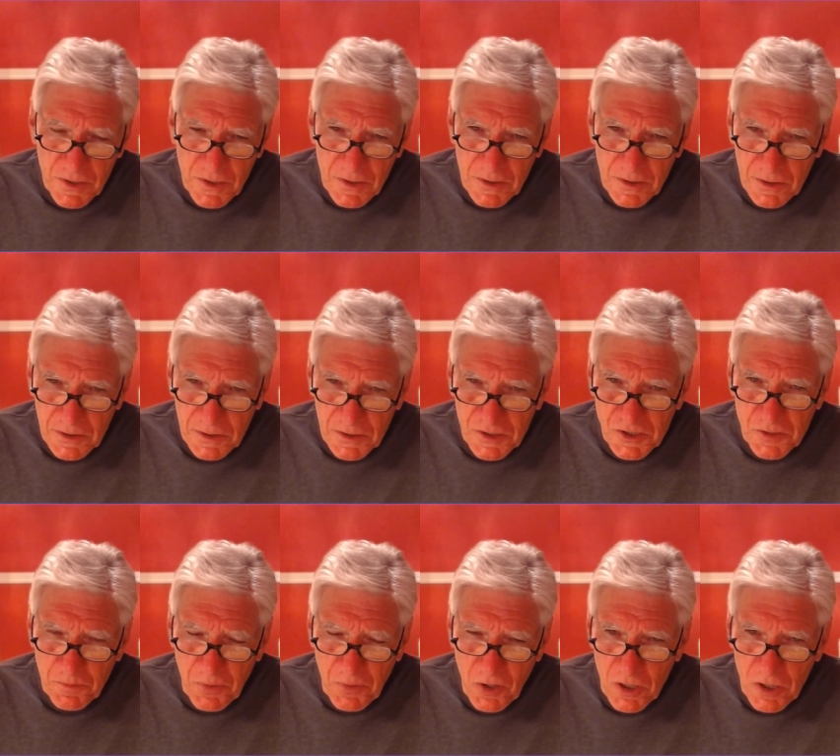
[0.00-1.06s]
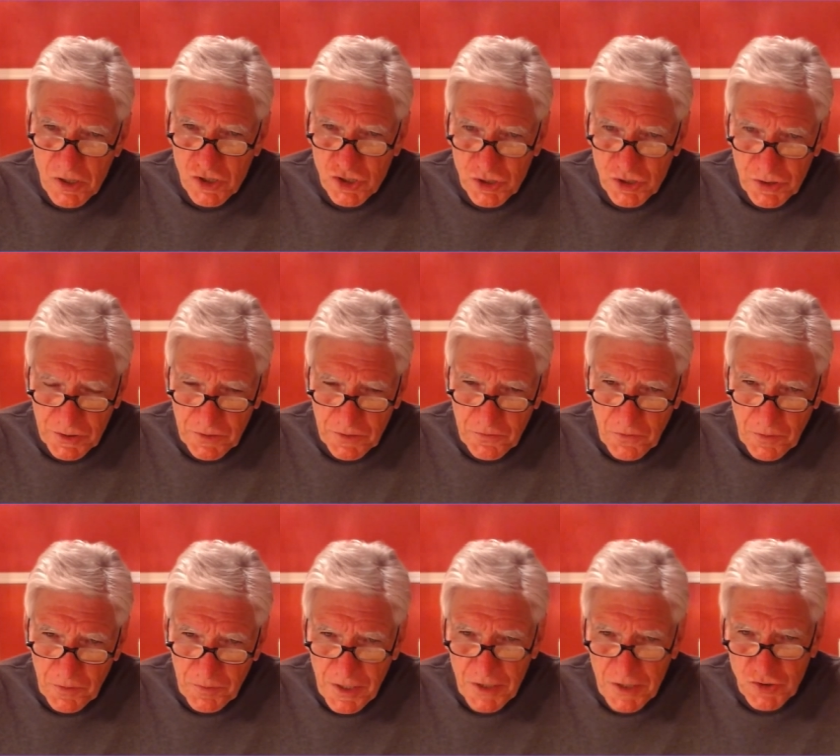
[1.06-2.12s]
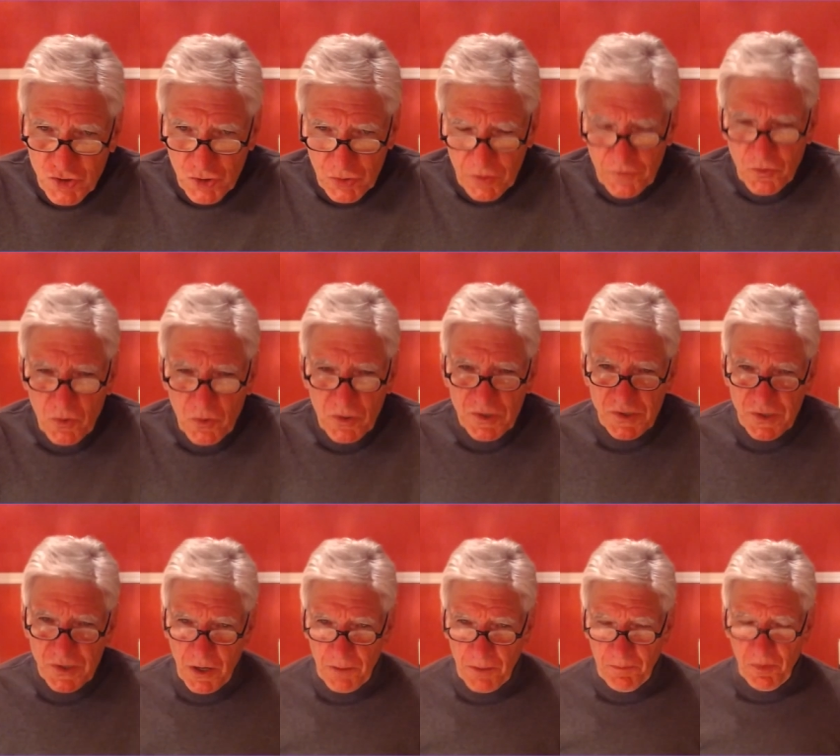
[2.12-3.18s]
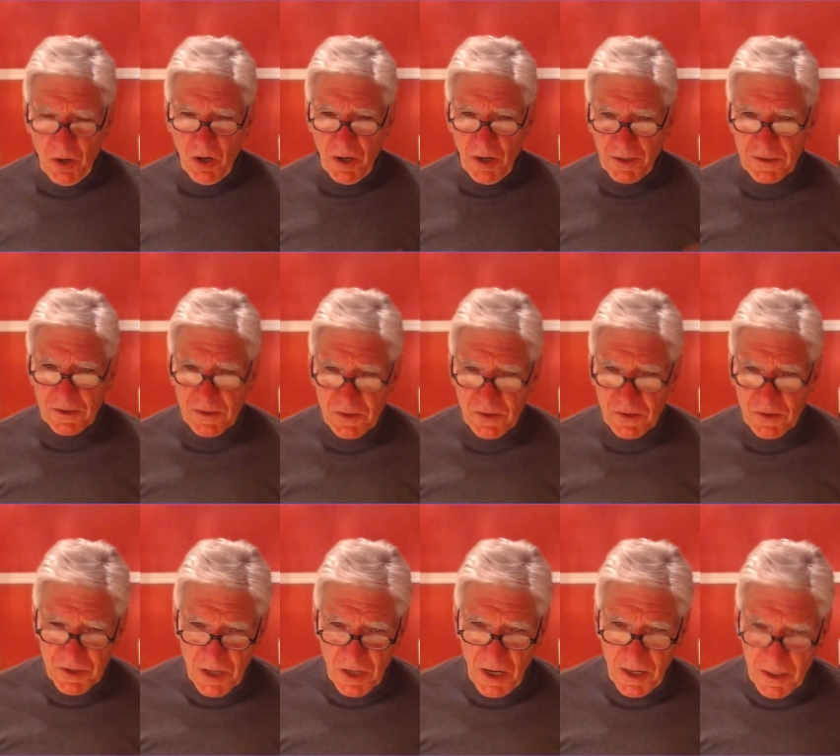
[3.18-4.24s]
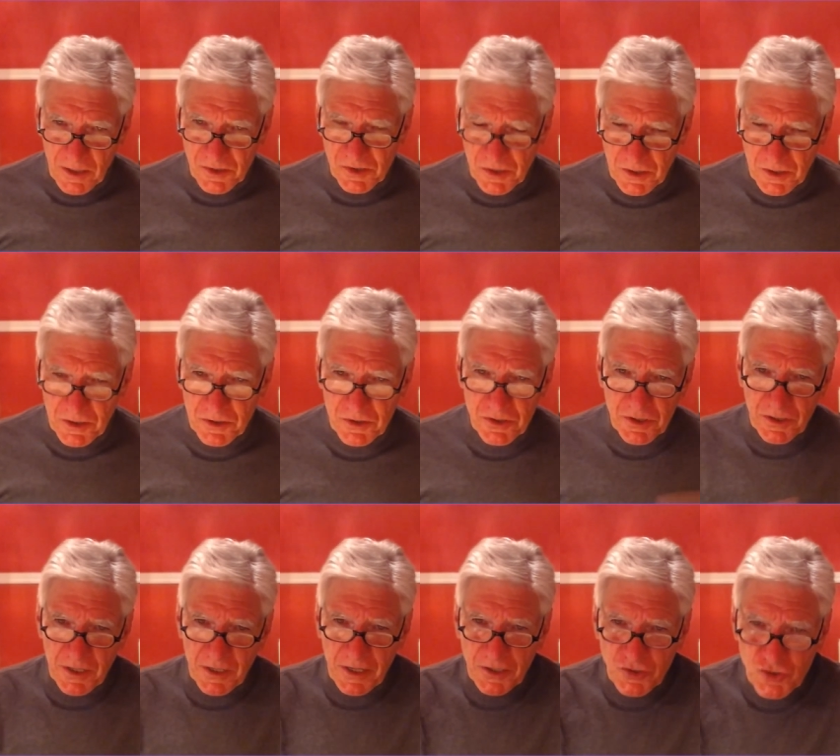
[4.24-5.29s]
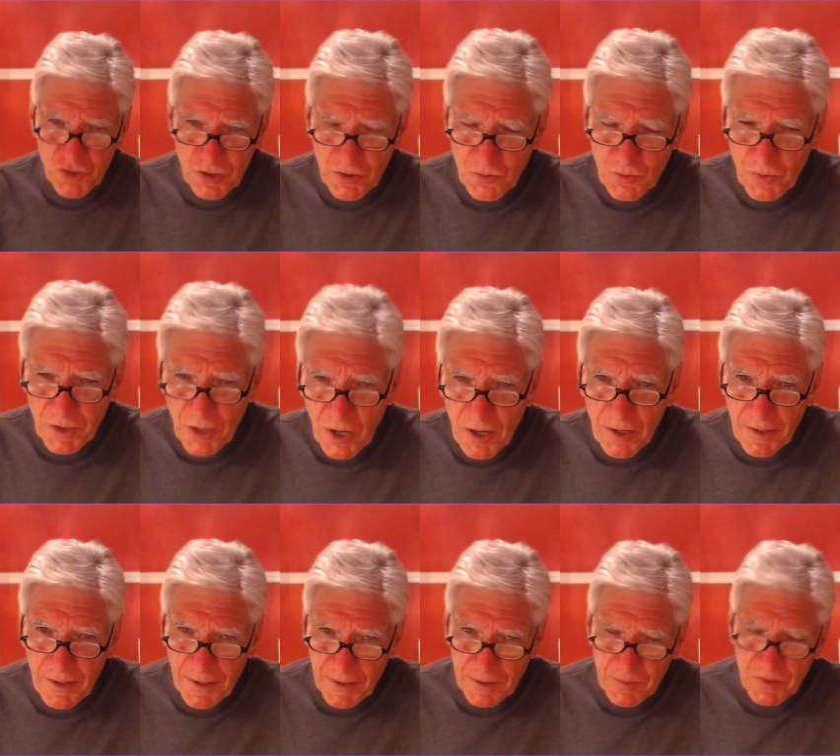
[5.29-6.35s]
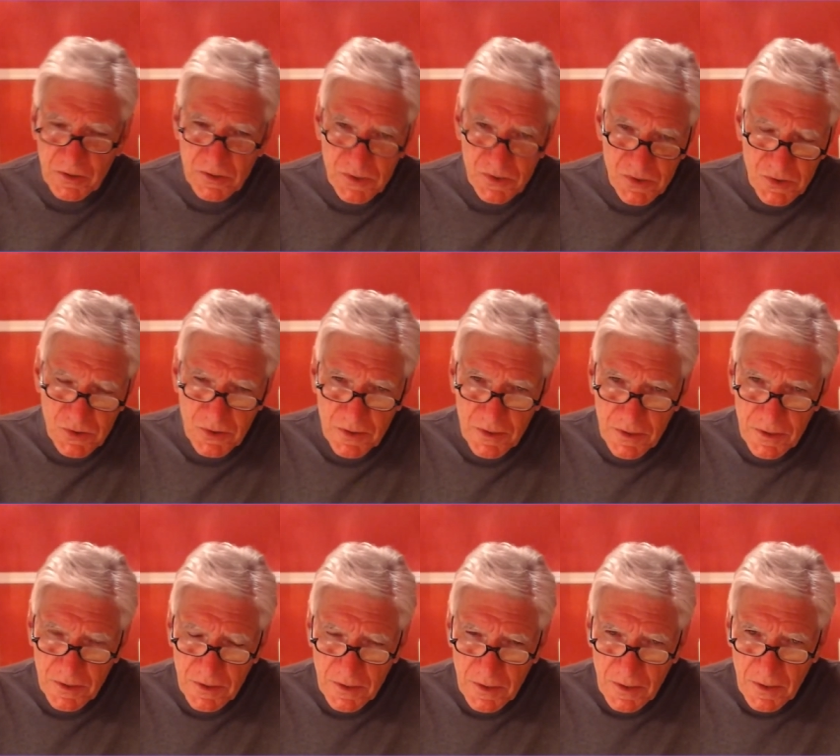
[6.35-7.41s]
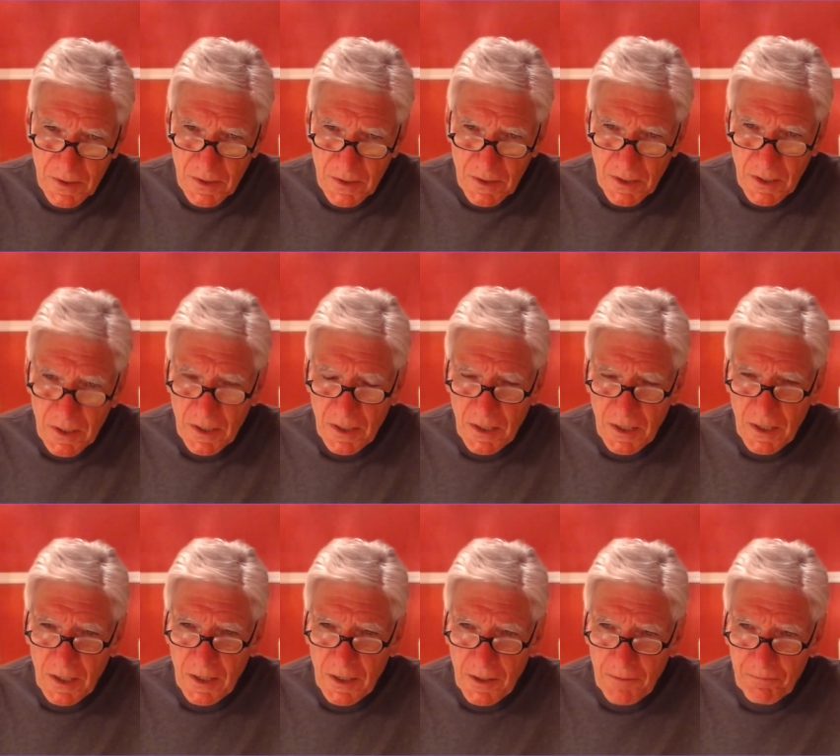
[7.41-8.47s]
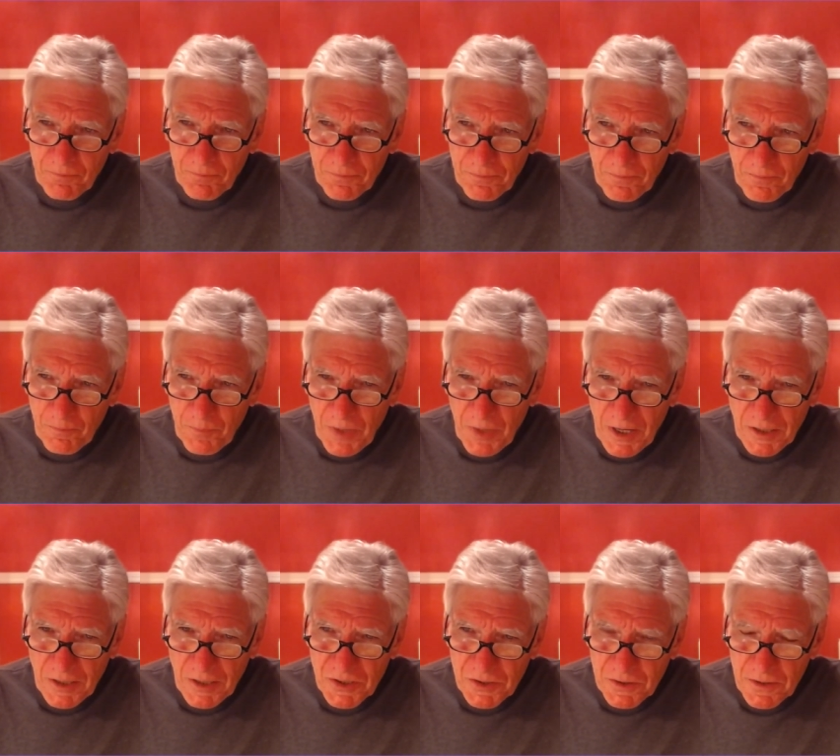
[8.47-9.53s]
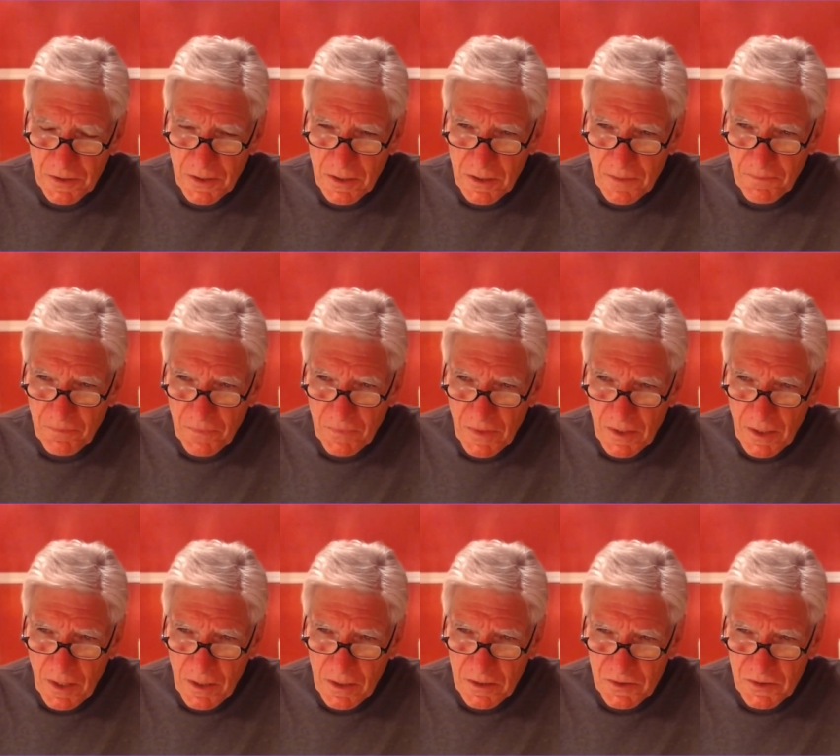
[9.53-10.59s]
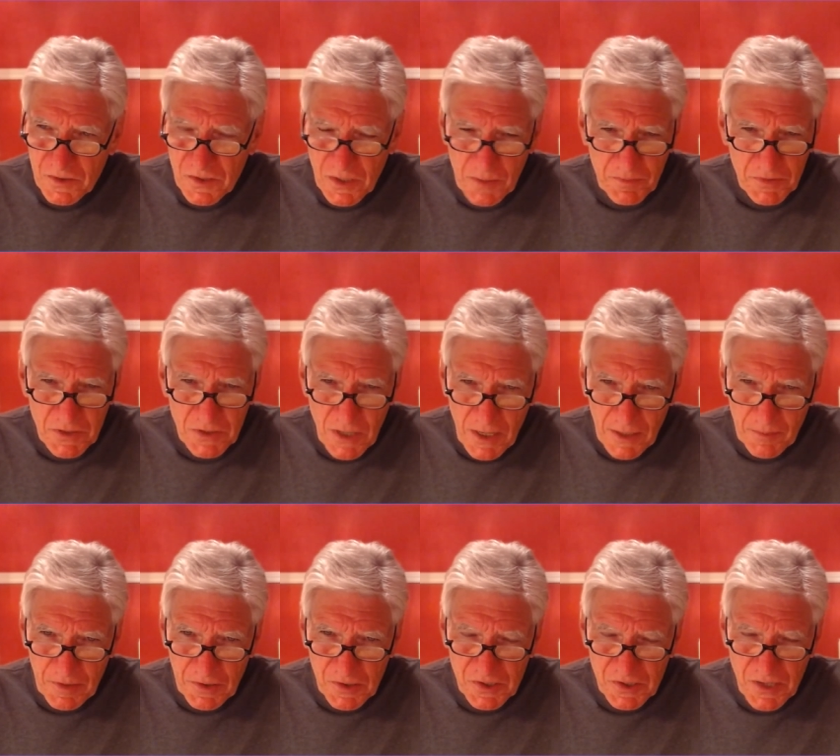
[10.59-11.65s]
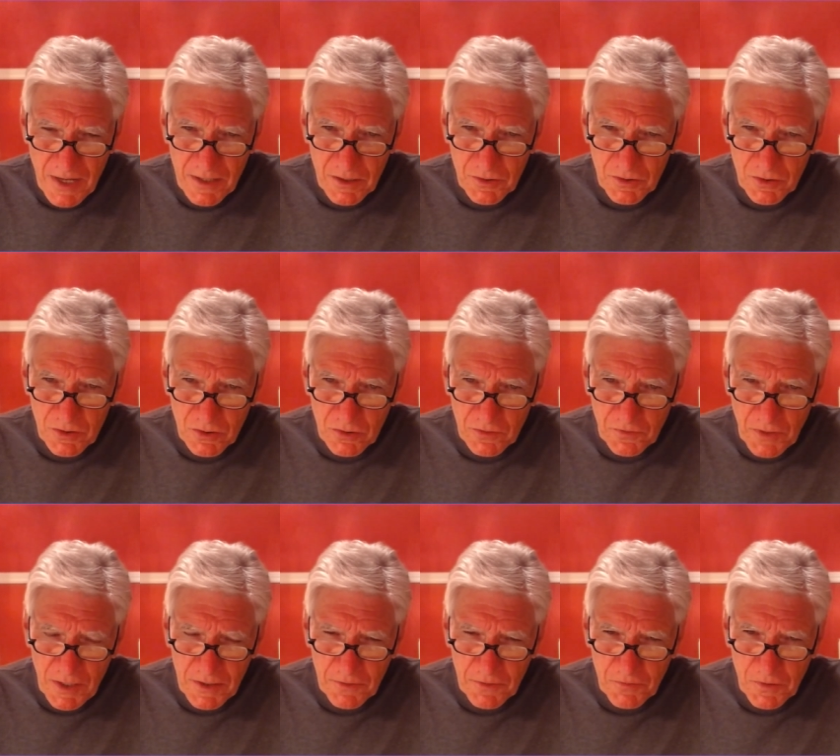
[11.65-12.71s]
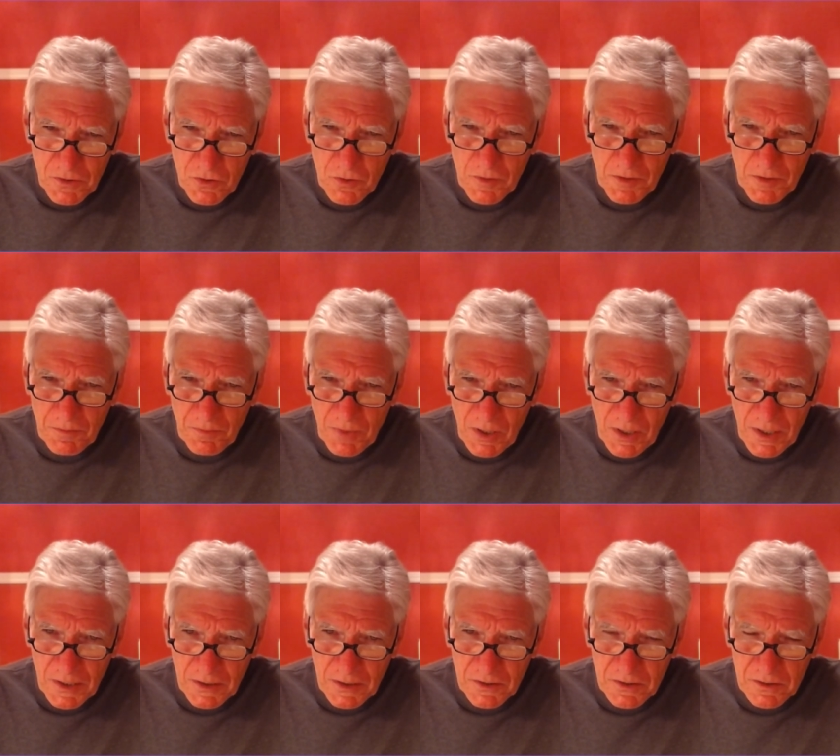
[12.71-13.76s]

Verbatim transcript: at least partially, from nature. Of course, our bodies tie us into nature. We are animals. Um, but uh, sometime in the second year of life, the human mind